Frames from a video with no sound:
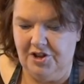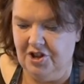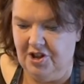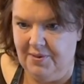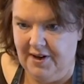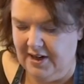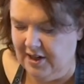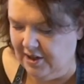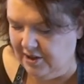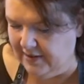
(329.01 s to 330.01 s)
juniper in
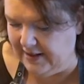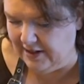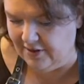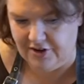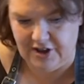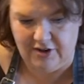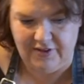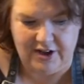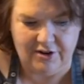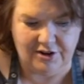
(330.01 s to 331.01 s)
it, and then you've got the
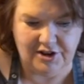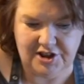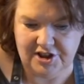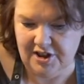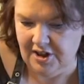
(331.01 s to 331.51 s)
lovely crunch.